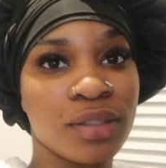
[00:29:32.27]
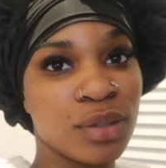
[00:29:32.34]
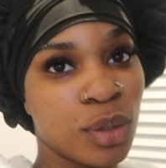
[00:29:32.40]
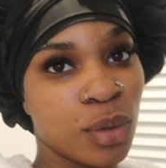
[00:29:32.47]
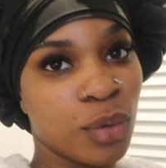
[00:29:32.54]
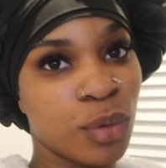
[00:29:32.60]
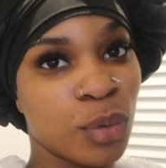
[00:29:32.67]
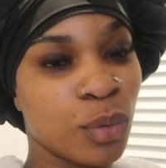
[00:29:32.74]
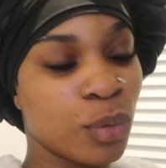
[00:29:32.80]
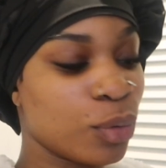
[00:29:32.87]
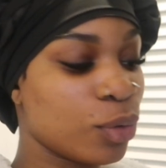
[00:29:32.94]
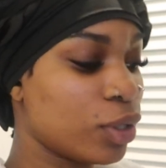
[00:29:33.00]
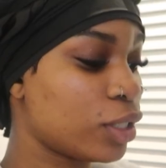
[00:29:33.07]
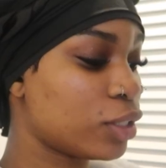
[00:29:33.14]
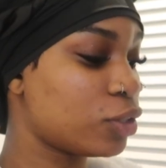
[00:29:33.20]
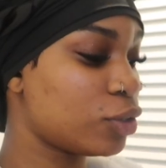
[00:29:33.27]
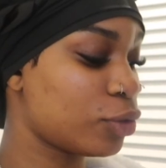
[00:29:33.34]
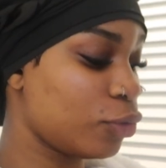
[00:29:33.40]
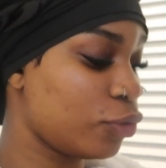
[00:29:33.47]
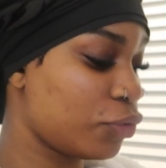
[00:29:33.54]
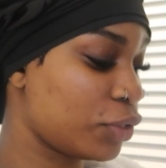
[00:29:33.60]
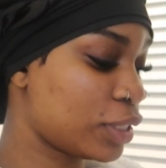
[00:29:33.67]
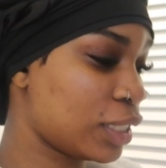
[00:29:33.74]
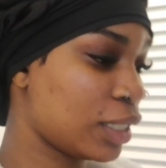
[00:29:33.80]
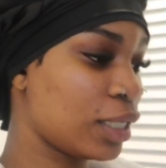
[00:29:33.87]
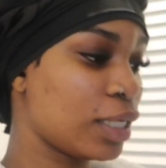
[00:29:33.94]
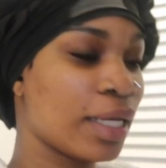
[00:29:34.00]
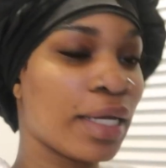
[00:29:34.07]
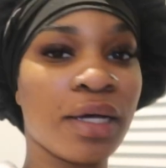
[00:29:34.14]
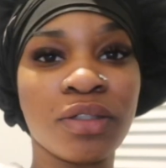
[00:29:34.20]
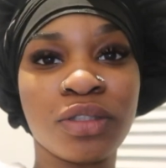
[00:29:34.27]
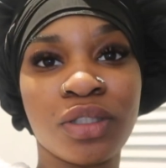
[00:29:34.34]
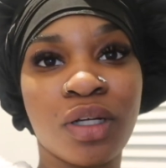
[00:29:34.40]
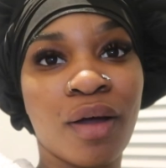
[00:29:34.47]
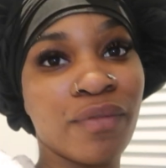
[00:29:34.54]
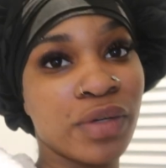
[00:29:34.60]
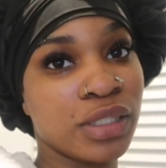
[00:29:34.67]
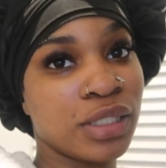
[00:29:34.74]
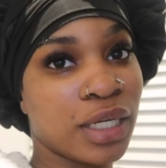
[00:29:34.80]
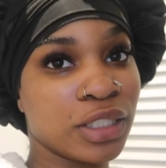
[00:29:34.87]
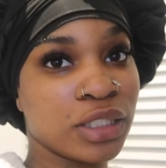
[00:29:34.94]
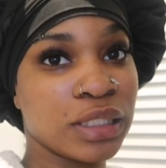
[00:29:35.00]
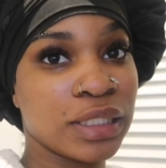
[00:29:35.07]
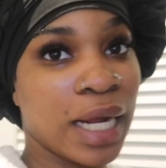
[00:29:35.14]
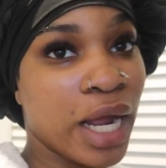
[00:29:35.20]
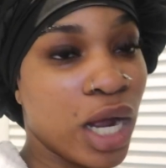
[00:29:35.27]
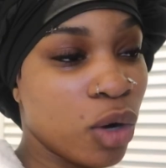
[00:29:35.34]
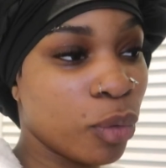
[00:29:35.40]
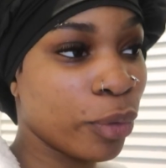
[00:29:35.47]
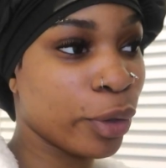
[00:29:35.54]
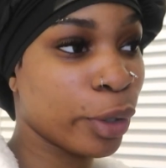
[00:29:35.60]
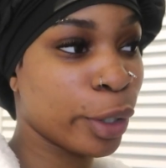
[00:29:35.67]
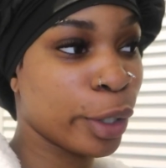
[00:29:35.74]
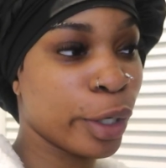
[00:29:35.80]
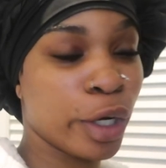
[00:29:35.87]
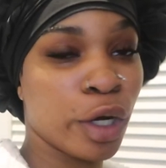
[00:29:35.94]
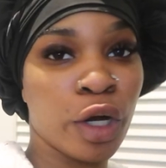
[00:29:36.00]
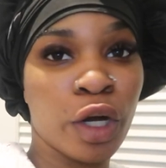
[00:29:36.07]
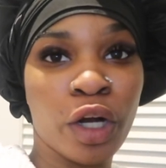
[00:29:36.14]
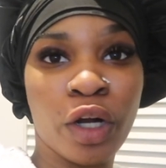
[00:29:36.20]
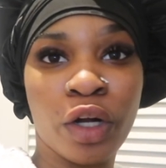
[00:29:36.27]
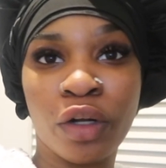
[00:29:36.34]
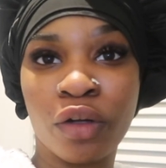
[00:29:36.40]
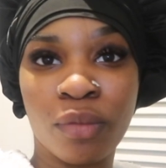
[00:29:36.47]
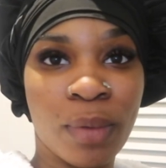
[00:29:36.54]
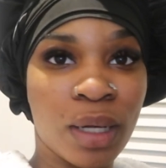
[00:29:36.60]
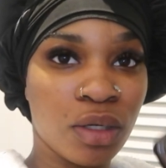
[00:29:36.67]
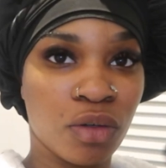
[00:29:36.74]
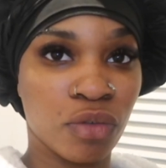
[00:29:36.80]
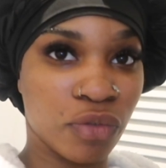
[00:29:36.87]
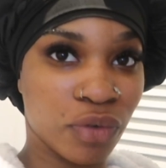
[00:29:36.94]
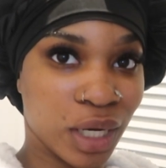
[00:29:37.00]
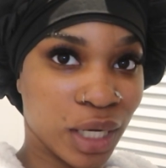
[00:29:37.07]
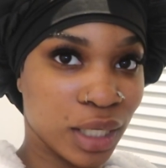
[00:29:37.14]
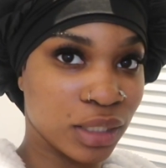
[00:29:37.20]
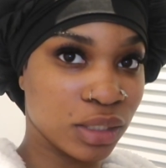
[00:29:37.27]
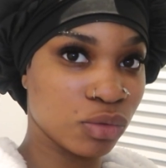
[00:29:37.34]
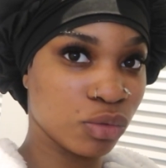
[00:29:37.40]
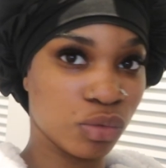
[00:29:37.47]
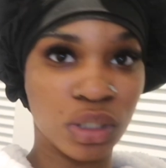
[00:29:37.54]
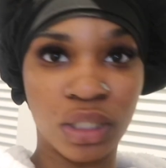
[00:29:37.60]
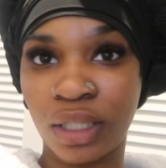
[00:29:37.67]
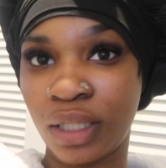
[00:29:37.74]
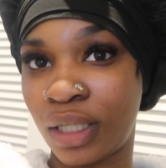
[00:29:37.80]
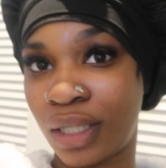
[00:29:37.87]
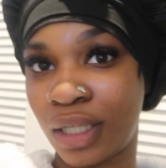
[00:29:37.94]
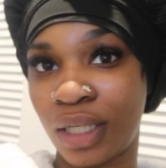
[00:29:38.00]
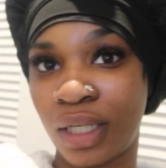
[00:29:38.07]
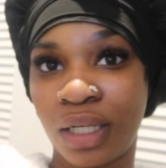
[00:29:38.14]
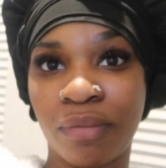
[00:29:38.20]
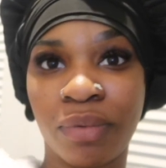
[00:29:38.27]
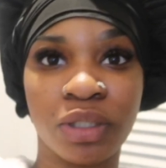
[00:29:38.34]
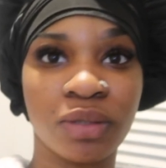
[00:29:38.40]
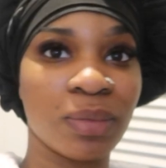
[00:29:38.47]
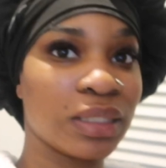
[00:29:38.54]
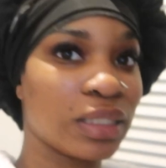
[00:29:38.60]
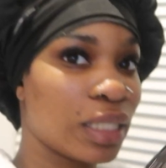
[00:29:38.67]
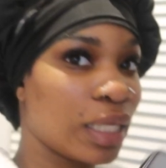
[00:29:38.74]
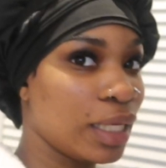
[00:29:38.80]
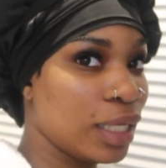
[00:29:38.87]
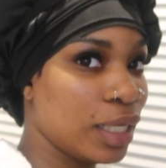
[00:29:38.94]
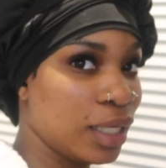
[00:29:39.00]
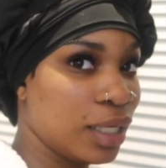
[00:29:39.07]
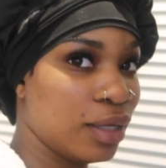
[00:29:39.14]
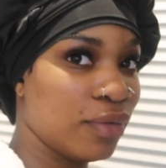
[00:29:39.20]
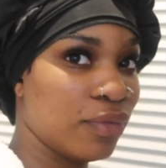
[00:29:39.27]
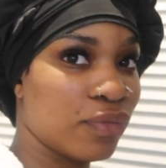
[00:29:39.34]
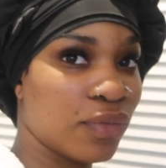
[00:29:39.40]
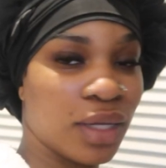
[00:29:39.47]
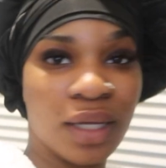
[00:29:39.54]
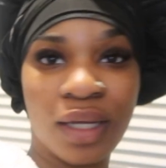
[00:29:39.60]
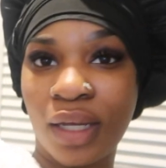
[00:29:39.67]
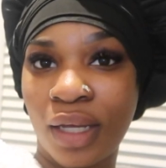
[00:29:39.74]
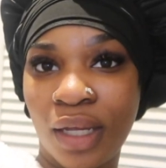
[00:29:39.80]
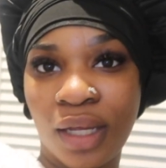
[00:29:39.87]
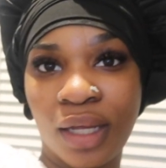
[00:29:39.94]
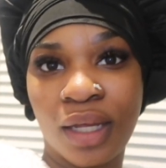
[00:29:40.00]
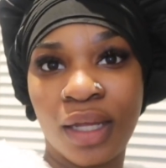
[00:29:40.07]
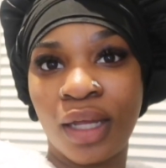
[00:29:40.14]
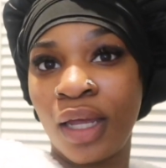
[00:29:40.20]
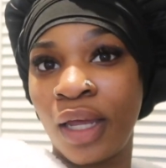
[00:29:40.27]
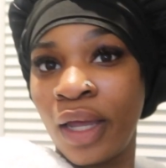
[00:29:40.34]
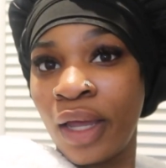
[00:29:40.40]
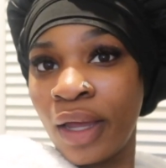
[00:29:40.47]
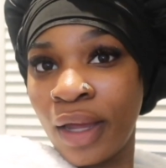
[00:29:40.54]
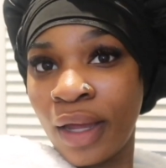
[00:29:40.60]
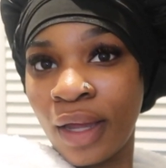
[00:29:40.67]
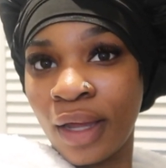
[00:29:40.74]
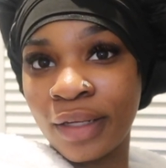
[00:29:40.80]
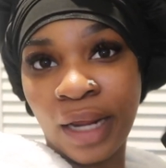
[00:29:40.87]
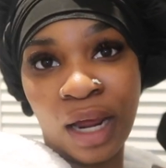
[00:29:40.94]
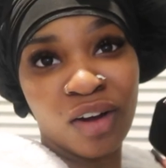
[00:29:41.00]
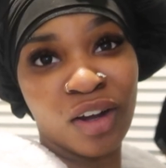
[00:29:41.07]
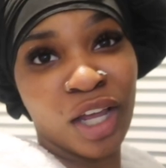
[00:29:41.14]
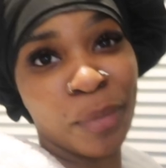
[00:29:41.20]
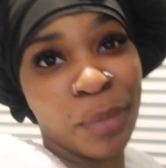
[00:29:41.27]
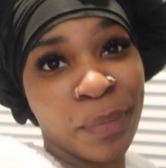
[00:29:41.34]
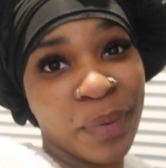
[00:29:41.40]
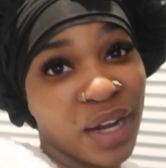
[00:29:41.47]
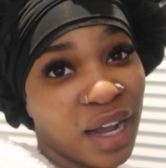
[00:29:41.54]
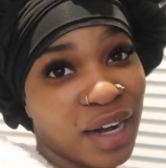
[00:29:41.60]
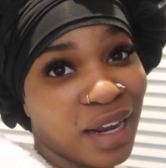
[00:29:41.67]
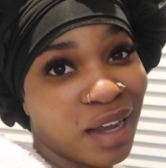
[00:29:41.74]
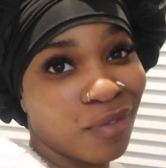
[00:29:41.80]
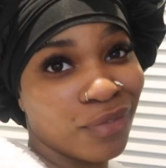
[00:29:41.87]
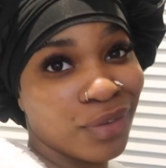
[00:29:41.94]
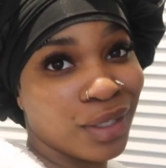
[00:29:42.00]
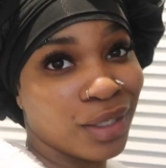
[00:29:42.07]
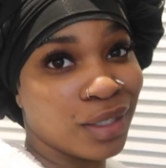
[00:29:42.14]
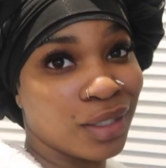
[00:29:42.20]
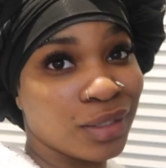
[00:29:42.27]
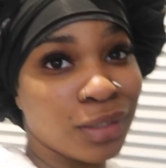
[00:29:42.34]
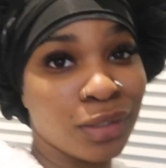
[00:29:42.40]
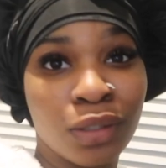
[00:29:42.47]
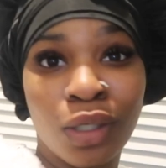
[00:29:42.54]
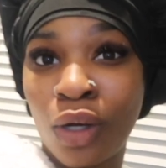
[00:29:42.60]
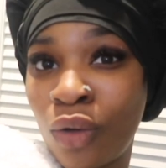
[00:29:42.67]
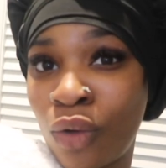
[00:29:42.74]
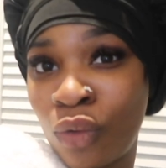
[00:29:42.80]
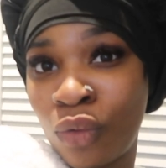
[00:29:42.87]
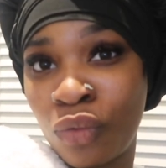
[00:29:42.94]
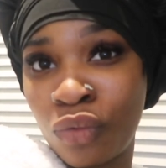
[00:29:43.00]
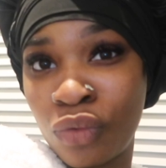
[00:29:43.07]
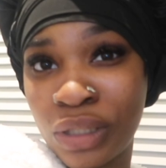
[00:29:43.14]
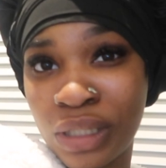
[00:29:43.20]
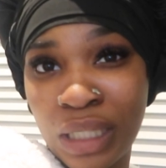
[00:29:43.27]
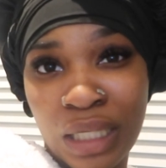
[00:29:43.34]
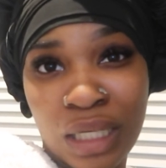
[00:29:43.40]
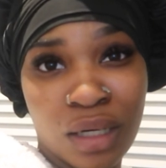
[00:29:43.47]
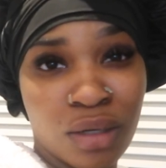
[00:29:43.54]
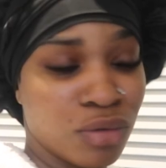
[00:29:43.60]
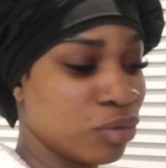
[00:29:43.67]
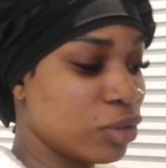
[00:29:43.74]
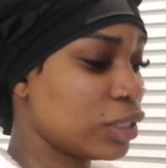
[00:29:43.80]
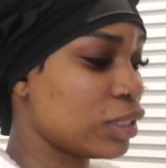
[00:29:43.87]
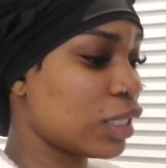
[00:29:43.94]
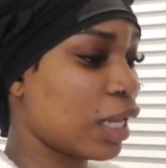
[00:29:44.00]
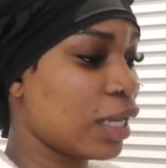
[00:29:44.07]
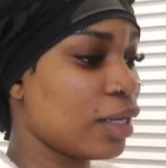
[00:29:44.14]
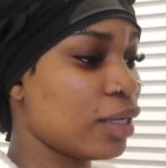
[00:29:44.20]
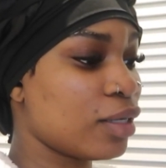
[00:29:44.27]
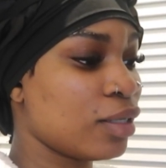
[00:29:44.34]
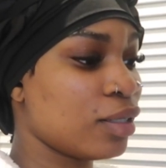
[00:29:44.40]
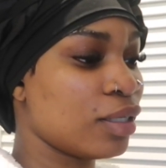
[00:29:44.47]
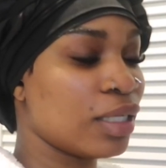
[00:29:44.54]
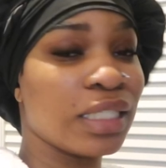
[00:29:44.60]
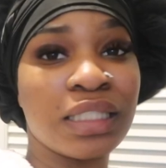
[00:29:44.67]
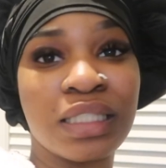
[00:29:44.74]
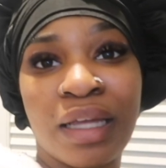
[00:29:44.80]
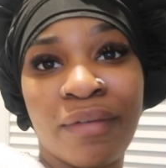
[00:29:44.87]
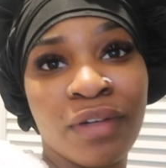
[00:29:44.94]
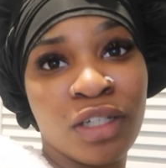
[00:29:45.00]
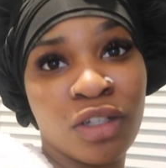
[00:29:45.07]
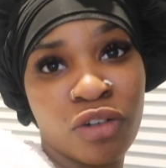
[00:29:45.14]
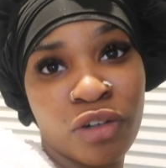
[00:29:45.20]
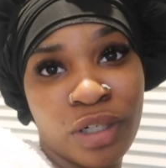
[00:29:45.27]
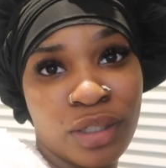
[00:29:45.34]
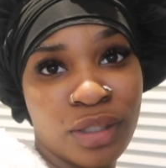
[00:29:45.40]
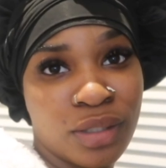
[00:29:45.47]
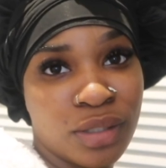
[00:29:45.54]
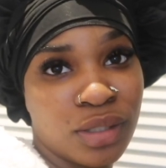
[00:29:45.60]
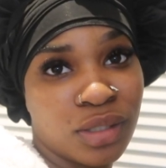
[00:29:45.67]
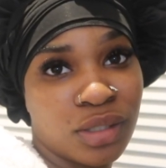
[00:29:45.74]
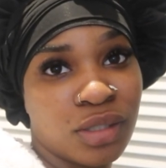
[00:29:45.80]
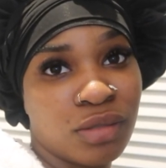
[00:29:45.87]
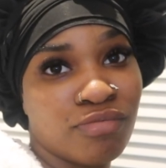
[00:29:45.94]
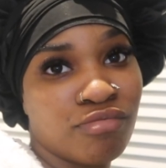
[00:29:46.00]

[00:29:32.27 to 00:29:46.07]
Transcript: So it's 2.15 now, so I'm gonna take a shower, do my little face routine, brush my teeth, and y'all gonna help me pick out an outfit because it's cold, it's still cold. It's like, it's 70 degrees.